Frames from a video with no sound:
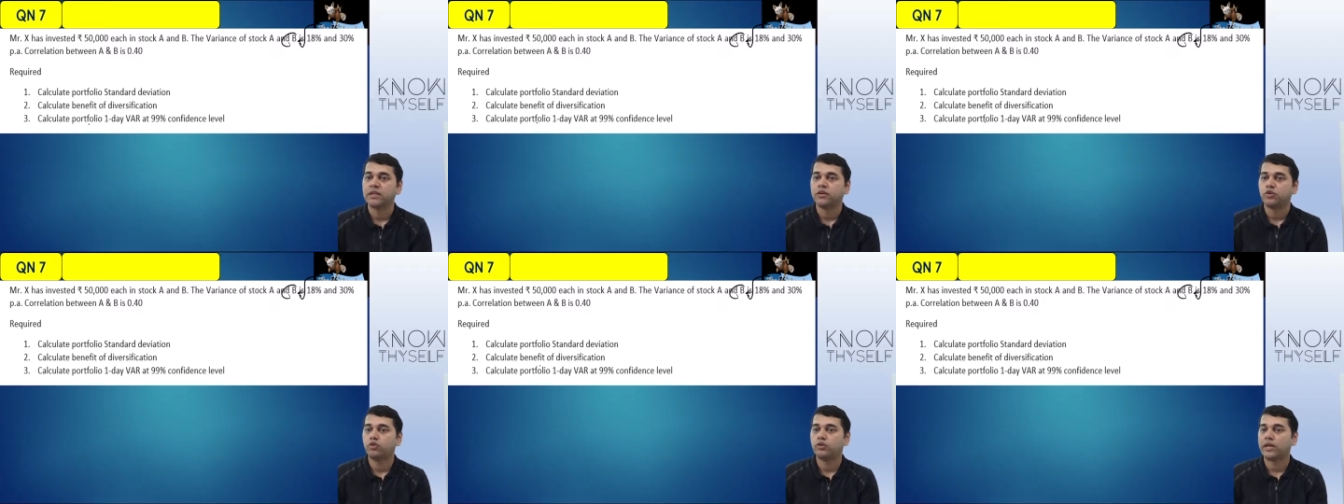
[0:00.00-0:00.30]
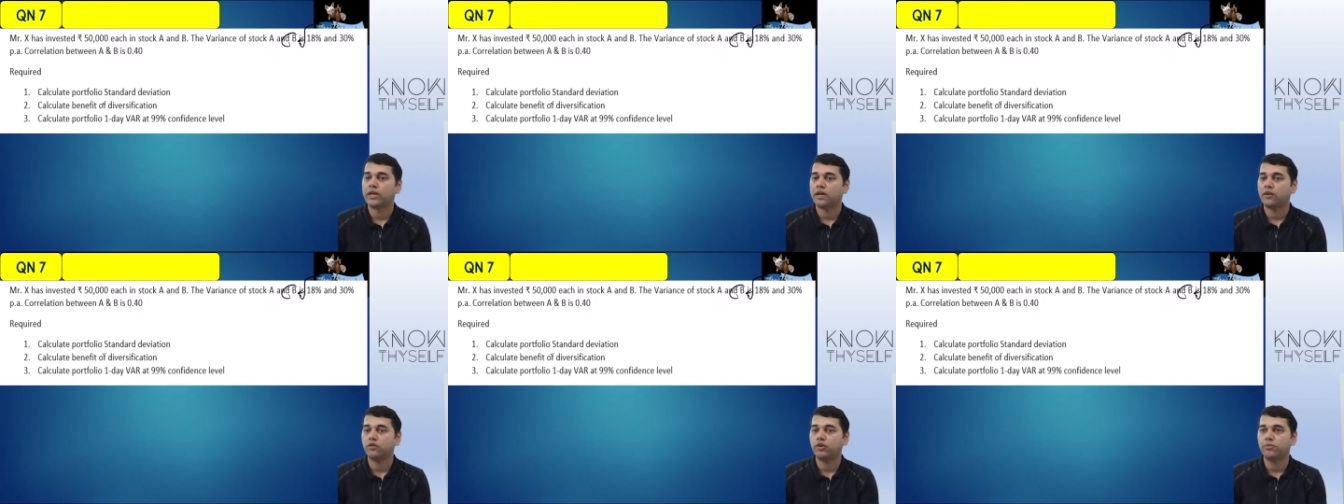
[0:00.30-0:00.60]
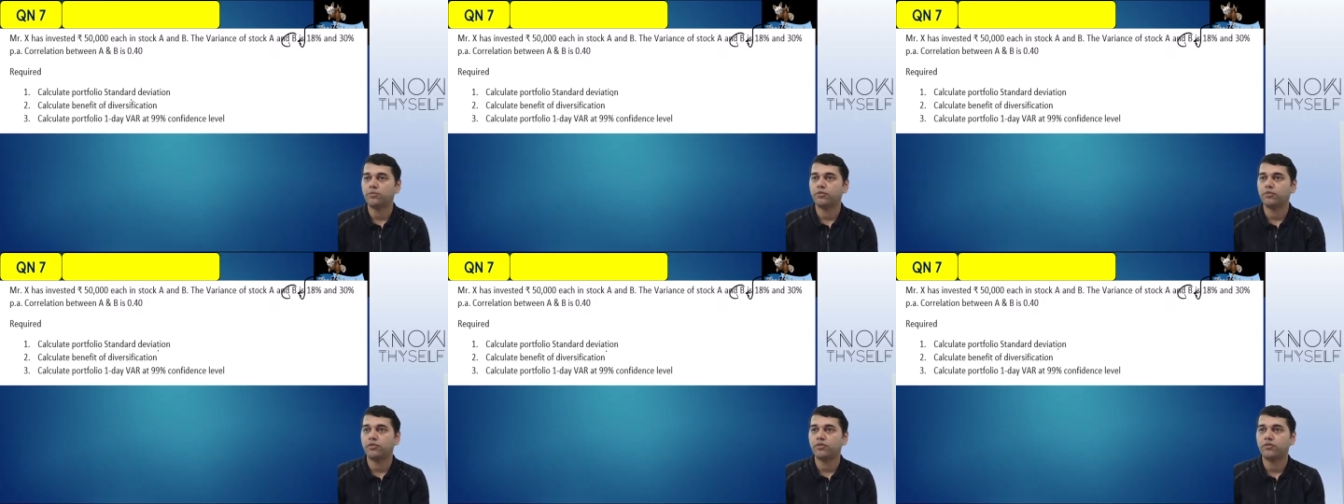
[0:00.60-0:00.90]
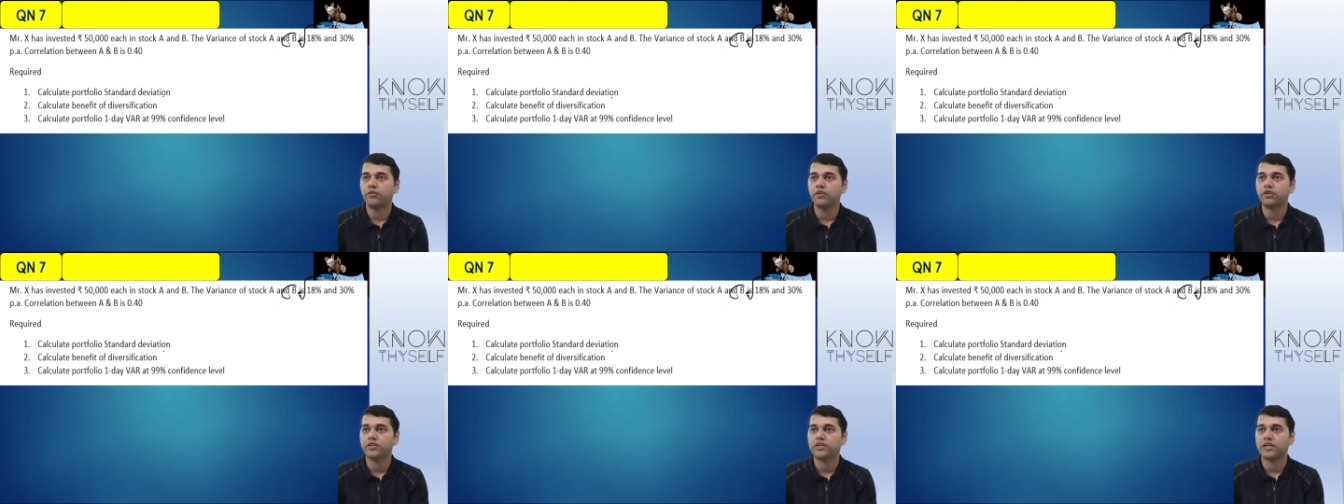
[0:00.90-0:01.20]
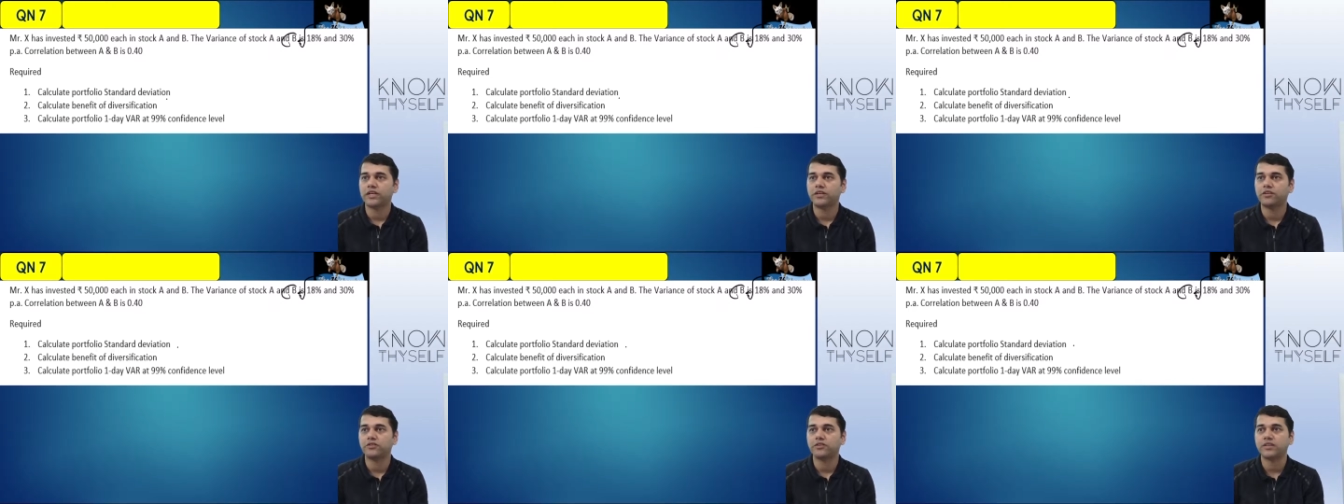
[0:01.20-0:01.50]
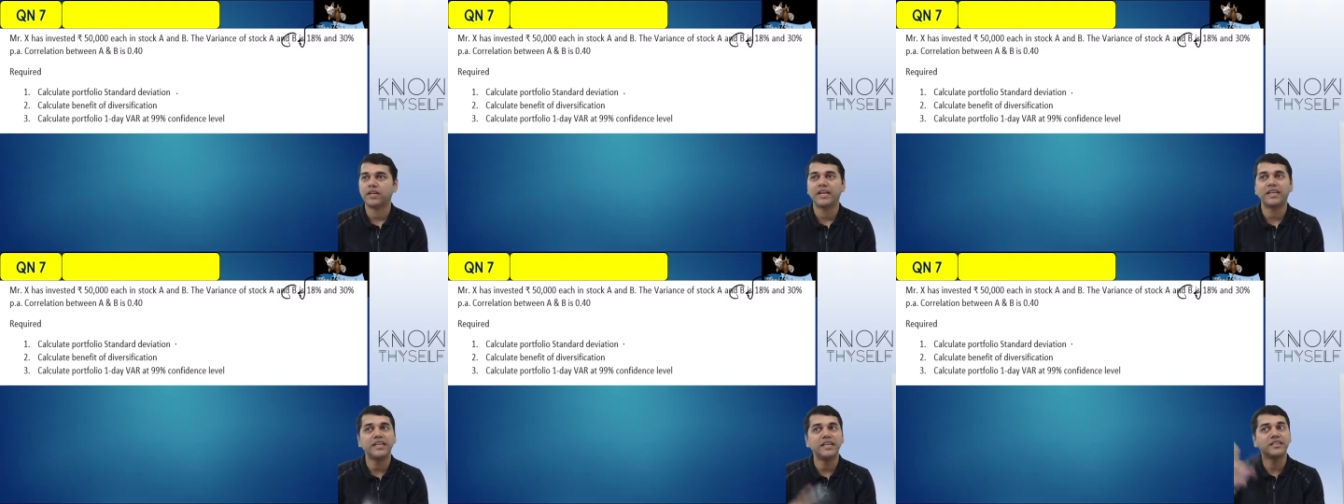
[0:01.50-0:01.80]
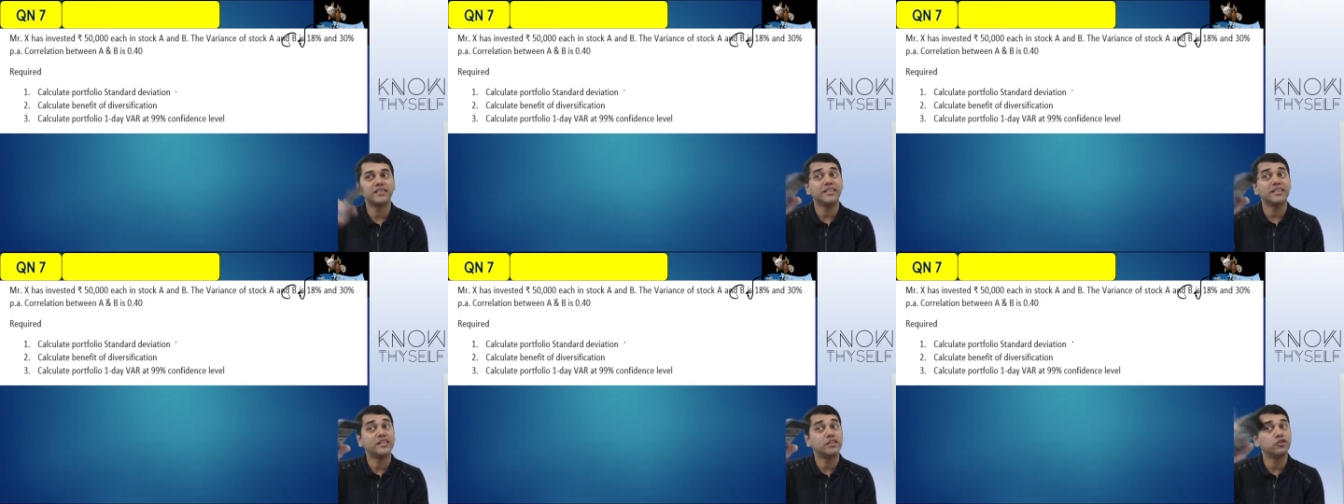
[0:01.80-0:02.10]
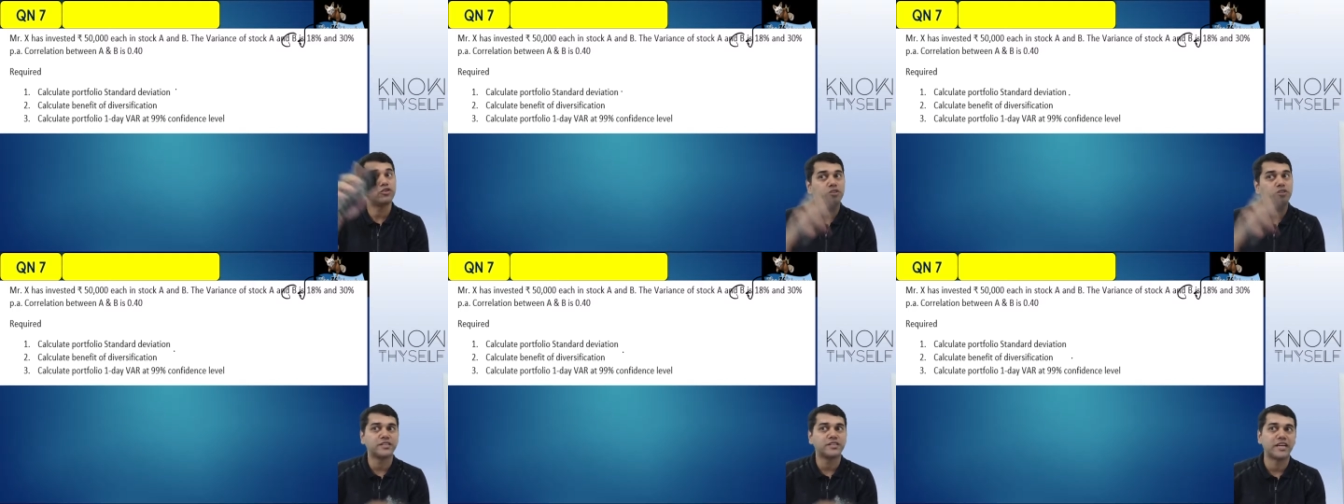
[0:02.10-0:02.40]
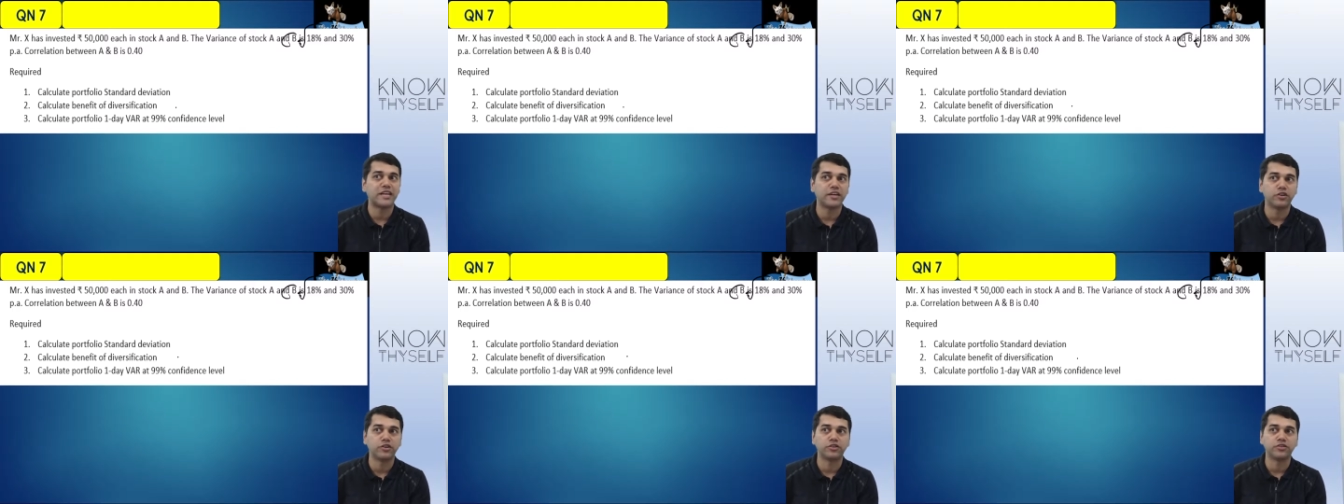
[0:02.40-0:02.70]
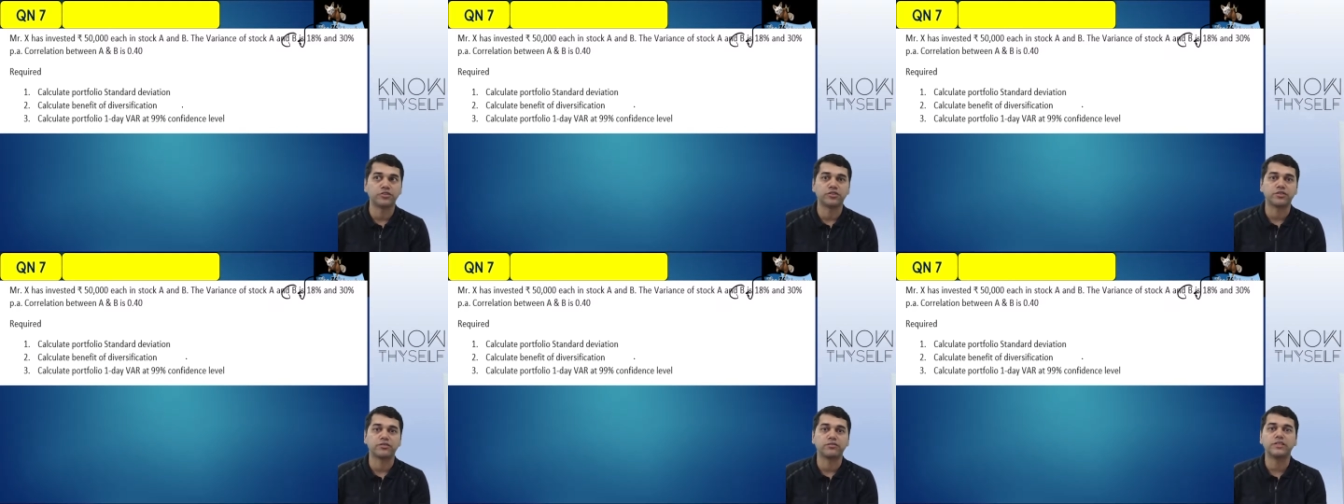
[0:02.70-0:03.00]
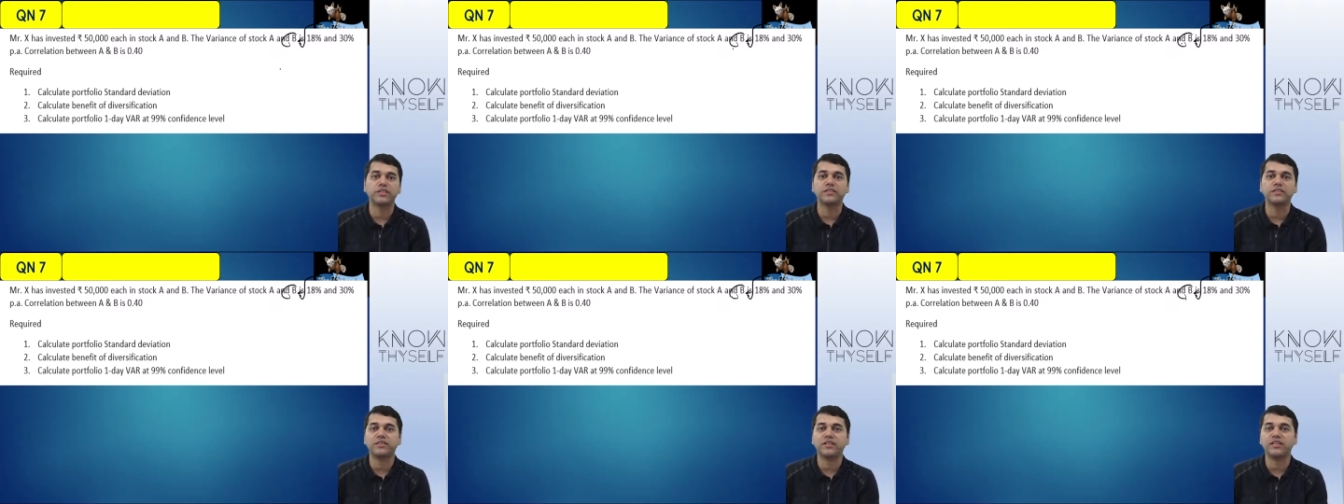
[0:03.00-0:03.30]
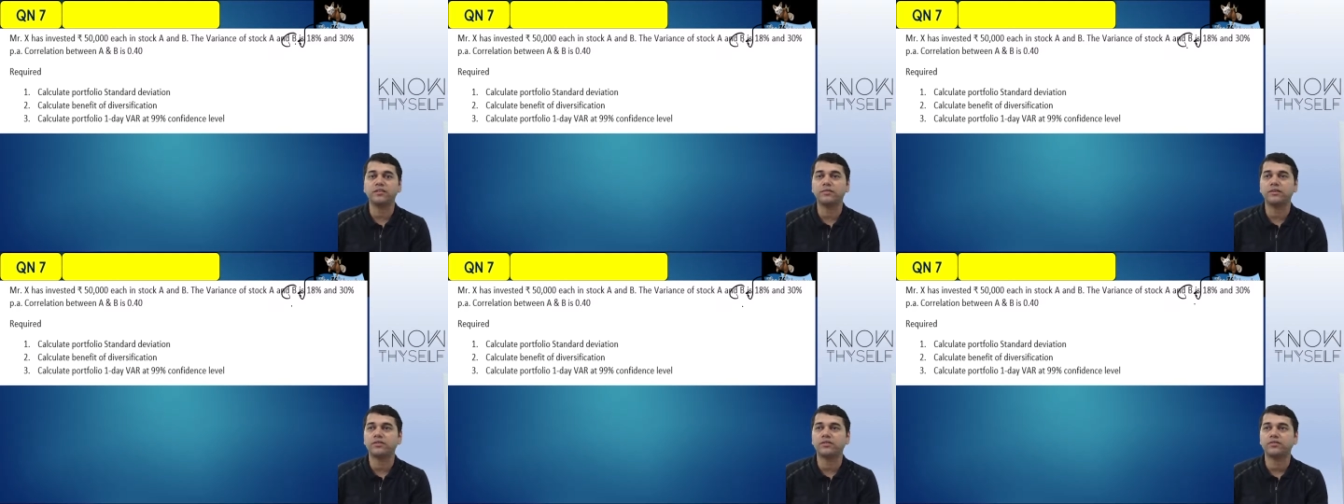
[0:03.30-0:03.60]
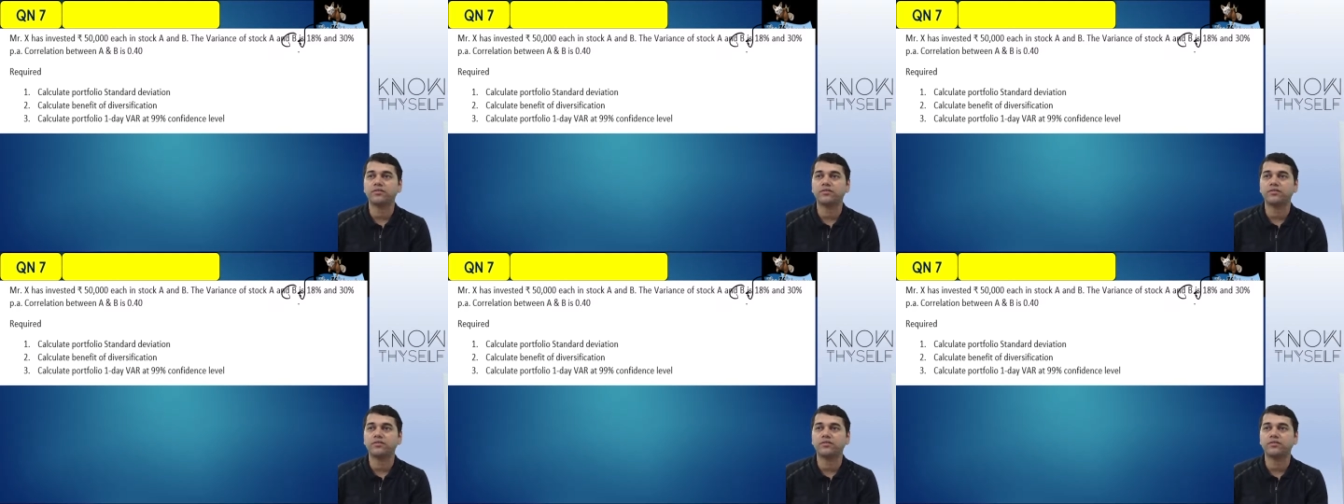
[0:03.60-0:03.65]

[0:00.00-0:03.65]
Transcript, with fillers: To calculate portfolio standard deviation, I need individual standard deviation, which is nothing but...